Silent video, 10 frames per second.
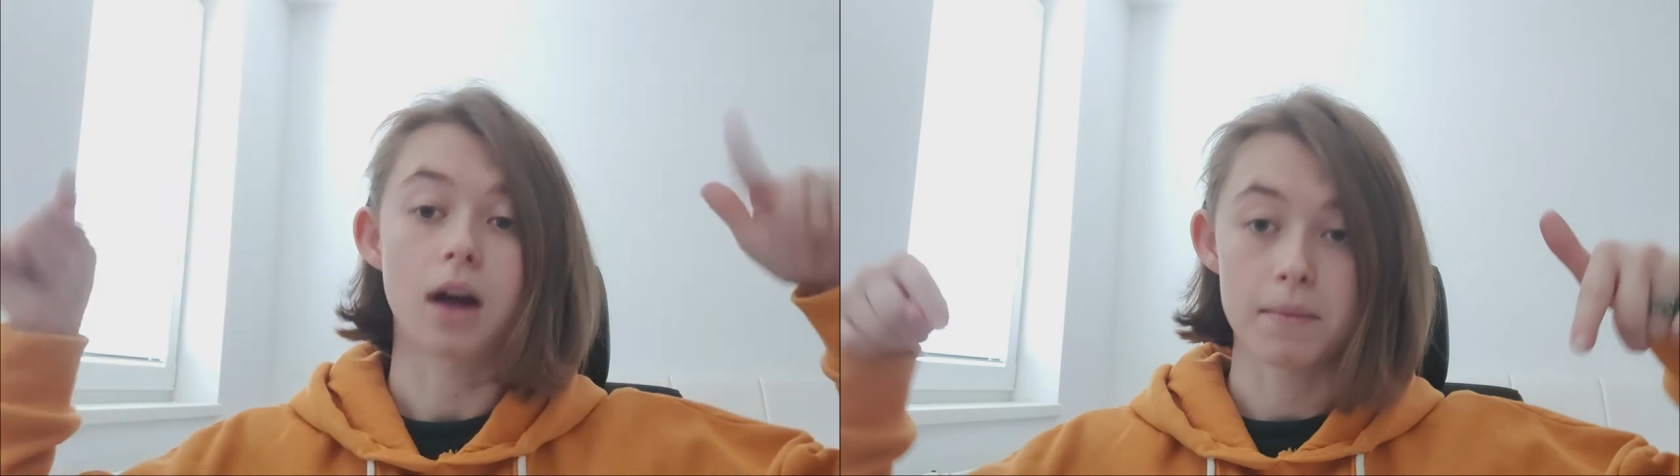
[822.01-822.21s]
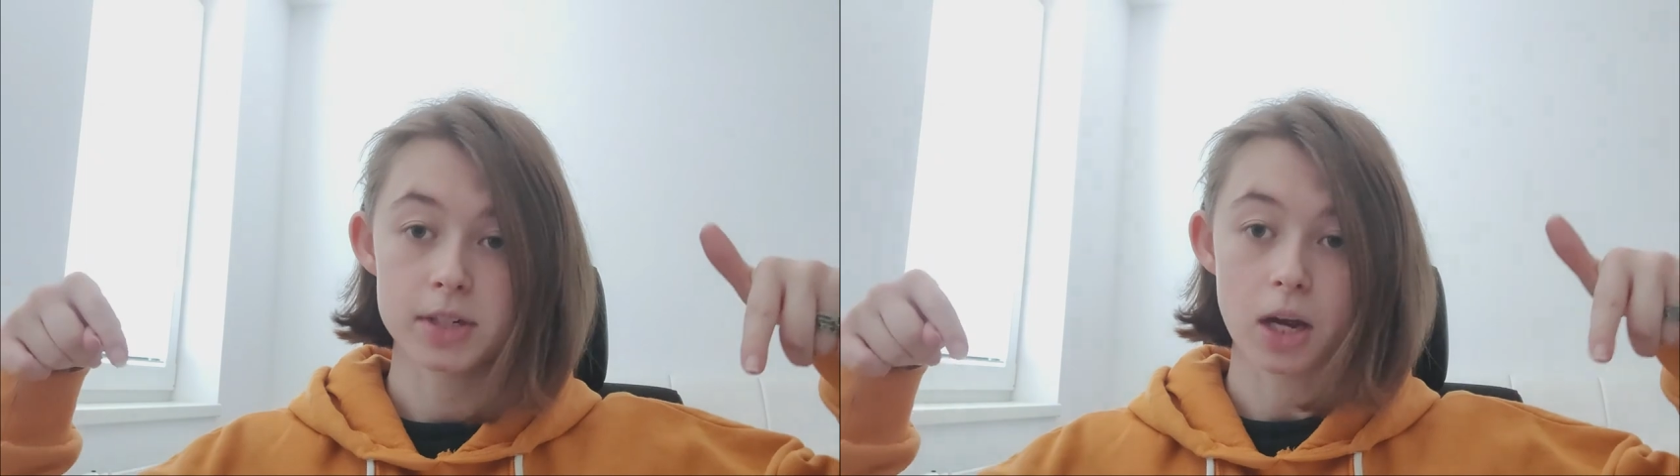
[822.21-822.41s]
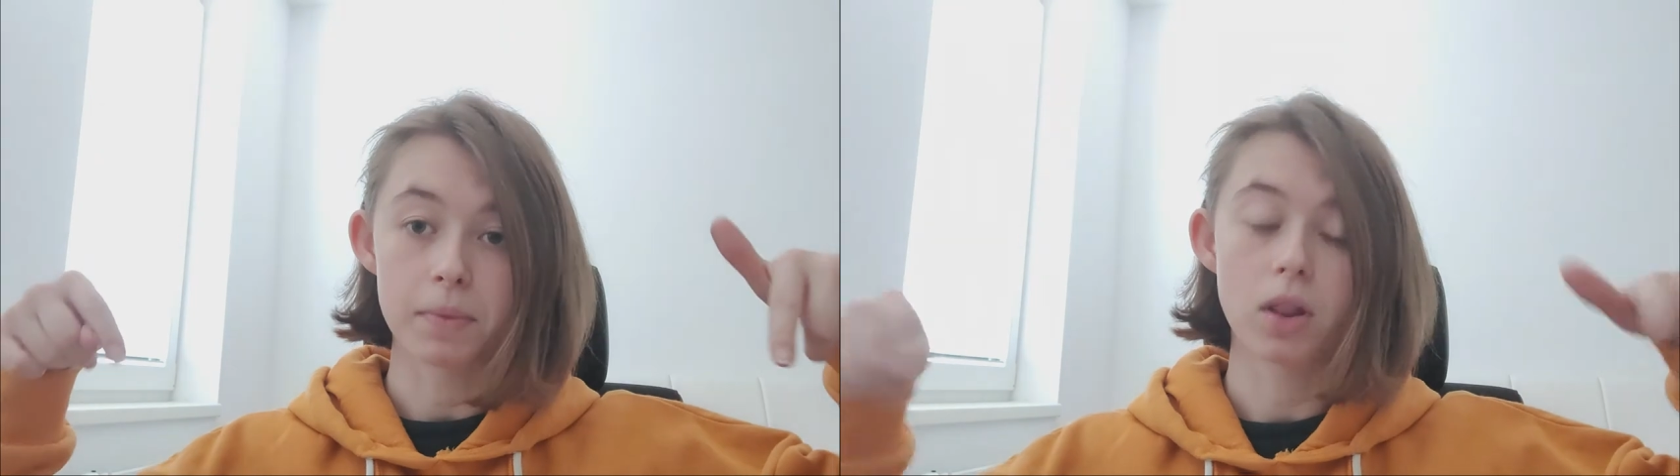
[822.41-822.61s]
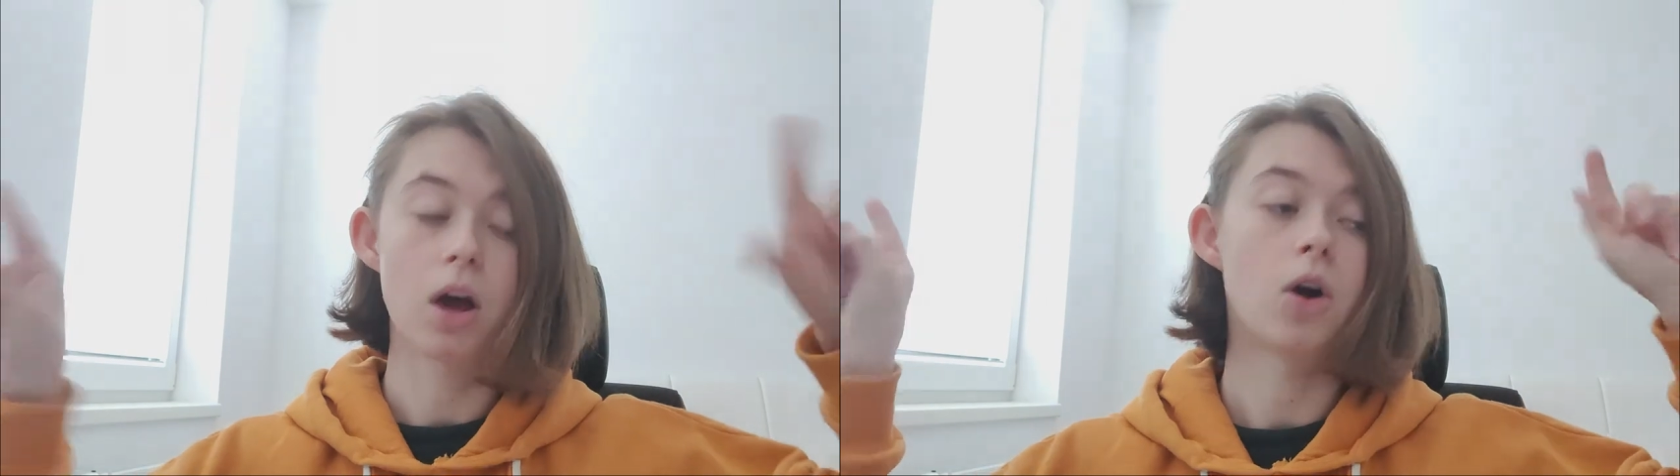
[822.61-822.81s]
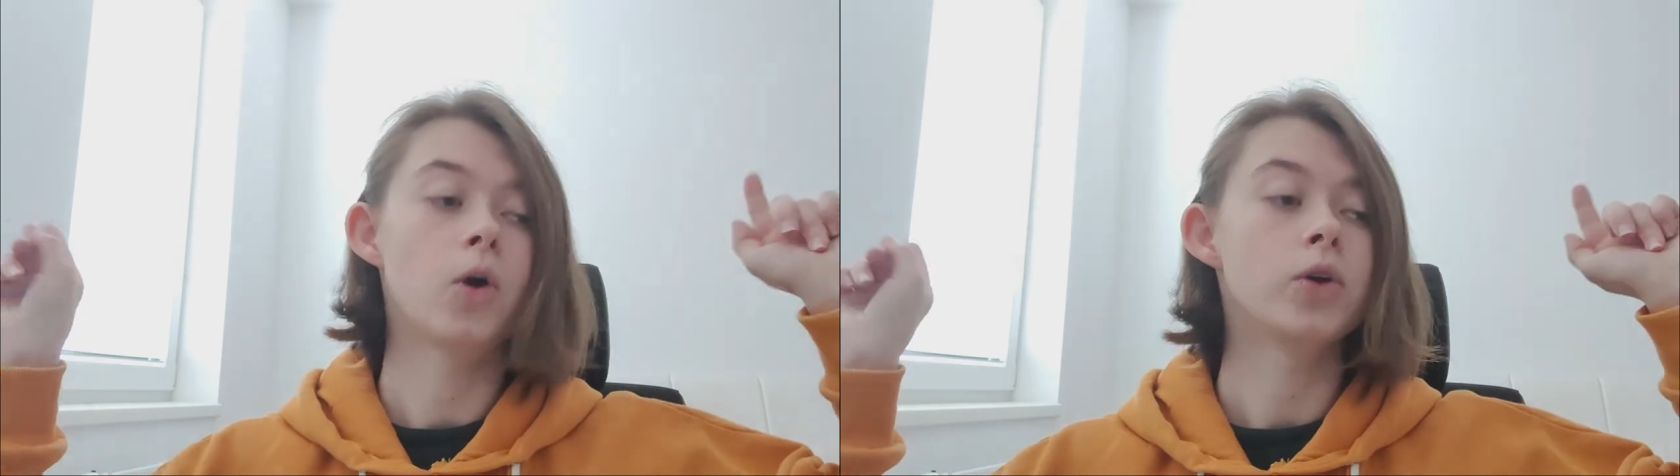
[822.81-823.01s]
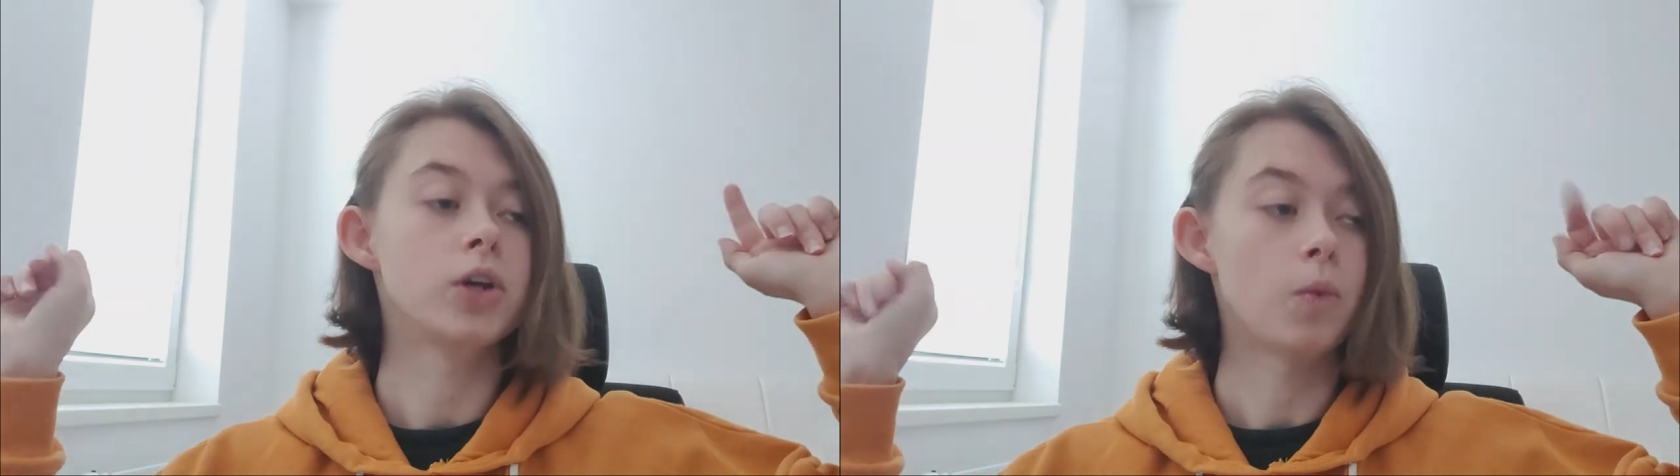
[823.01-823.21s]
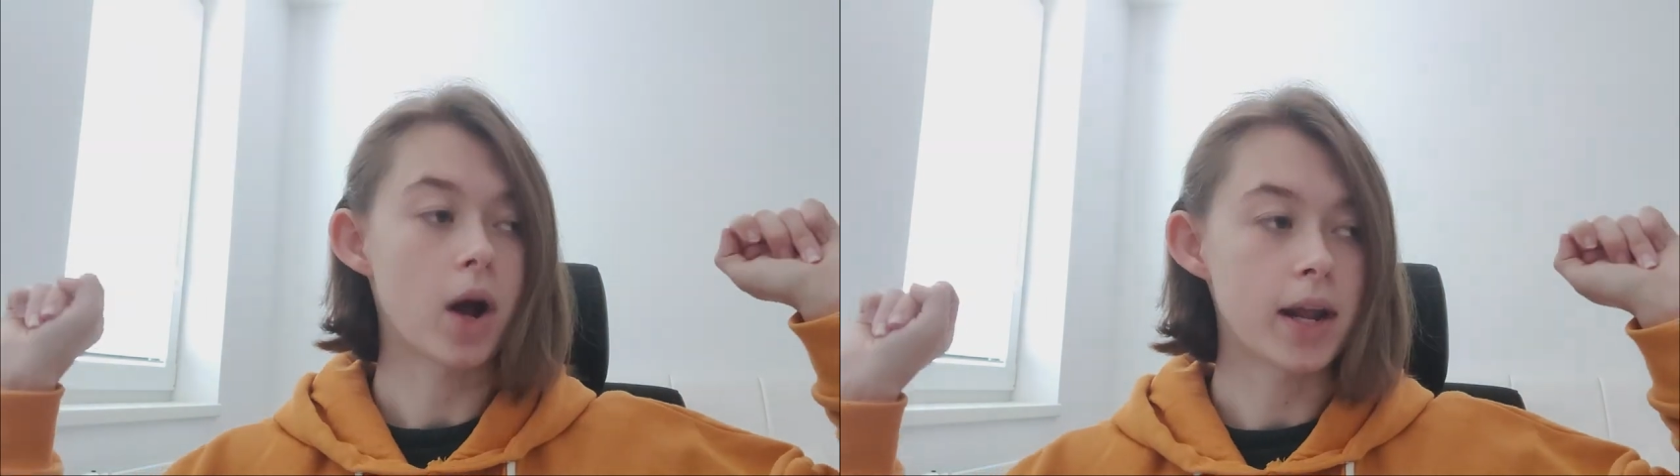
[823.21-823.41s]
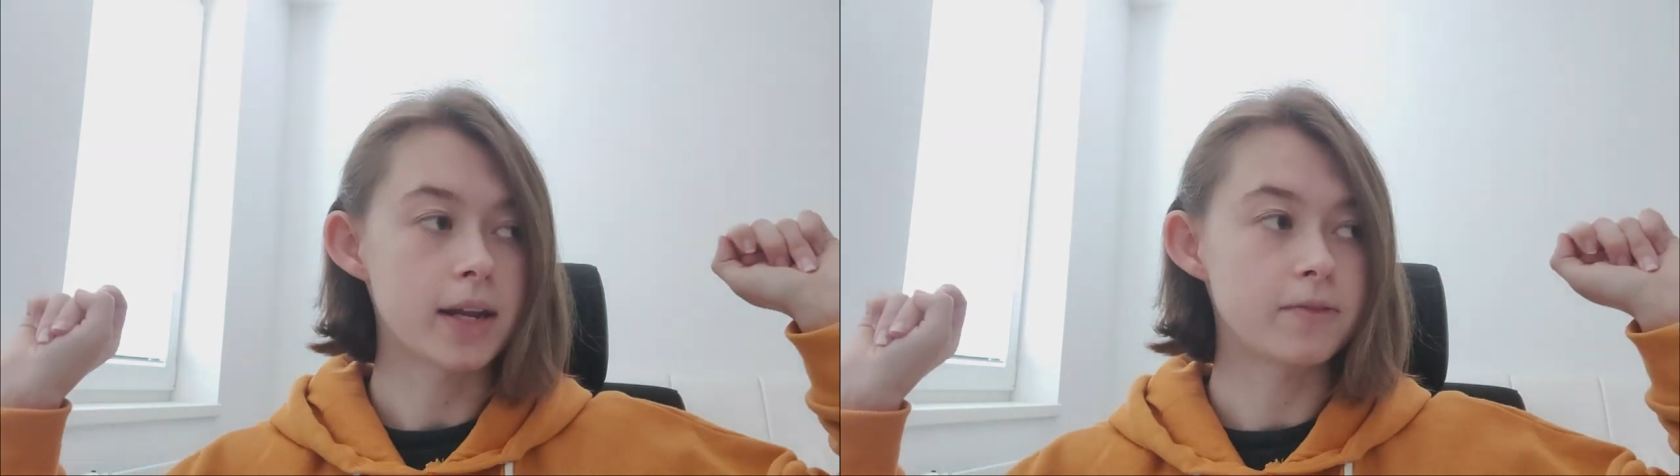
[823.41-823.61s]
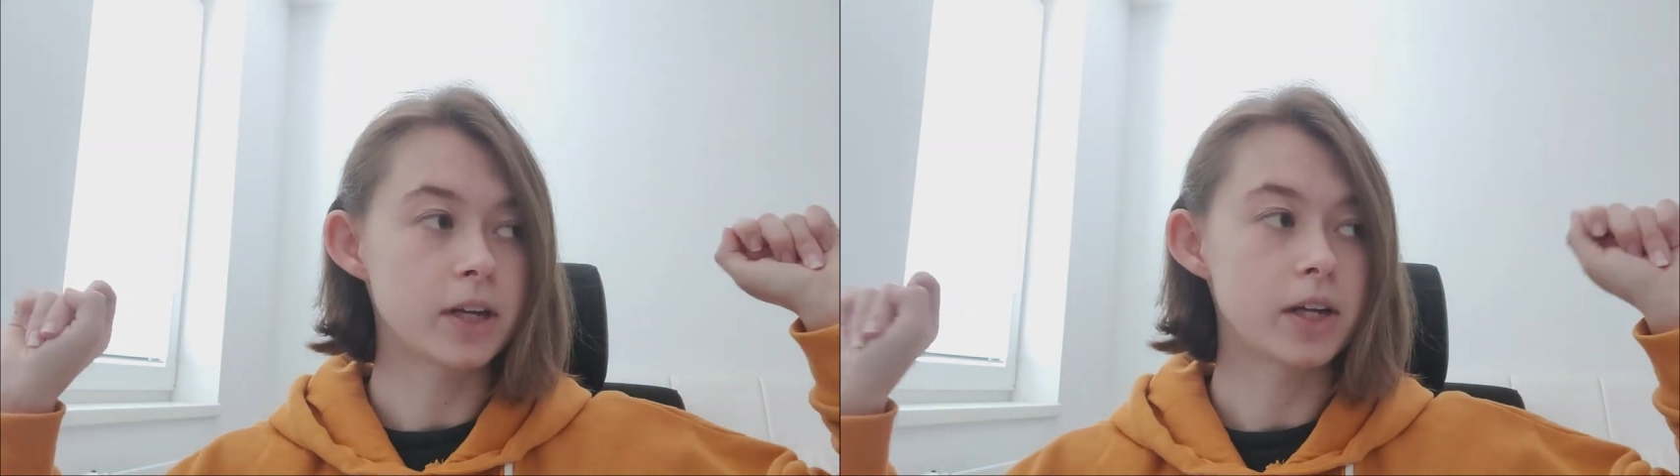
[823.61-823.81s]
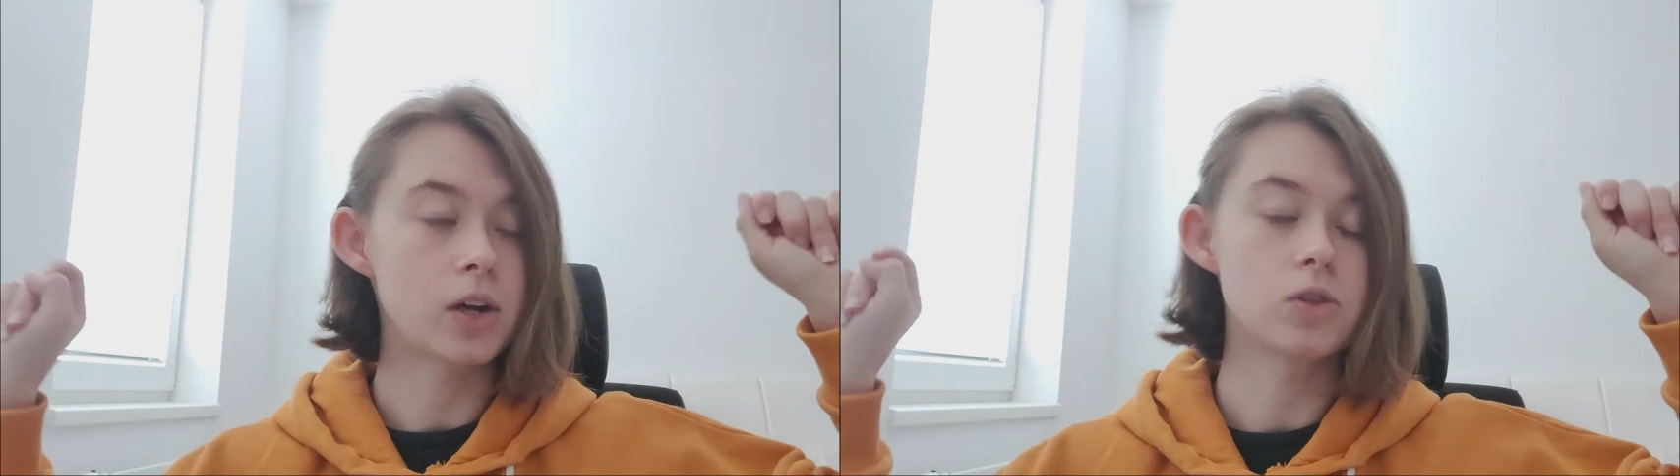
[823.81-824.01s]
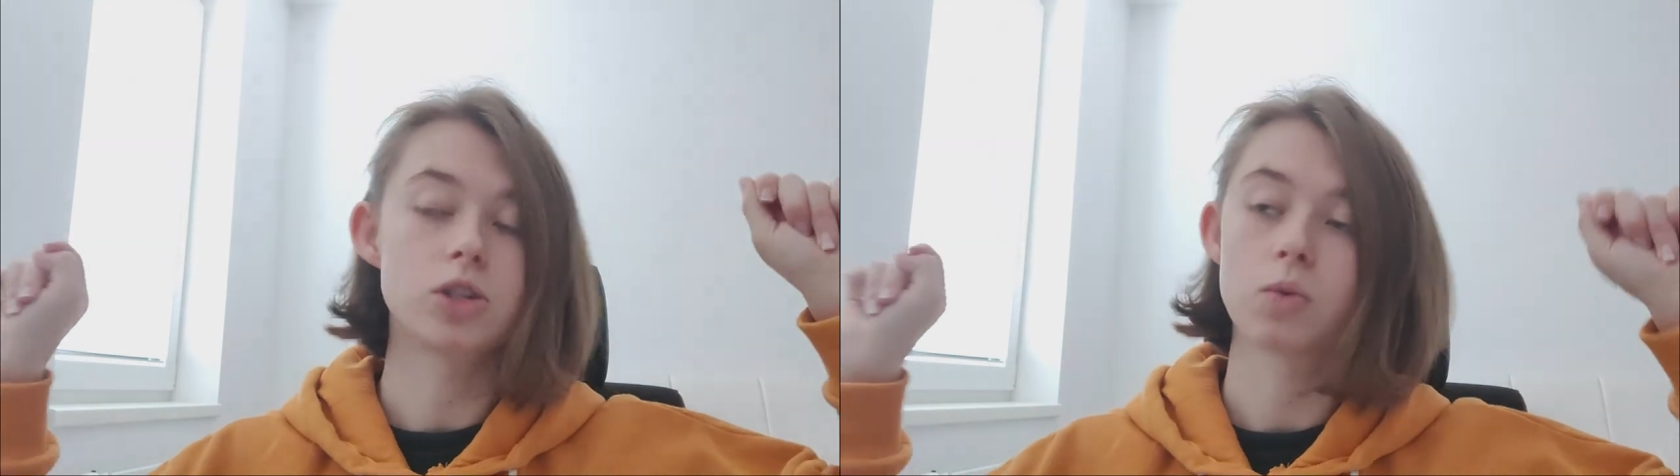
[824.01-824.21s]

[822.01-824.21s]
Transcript: Comment down below. You want any videos,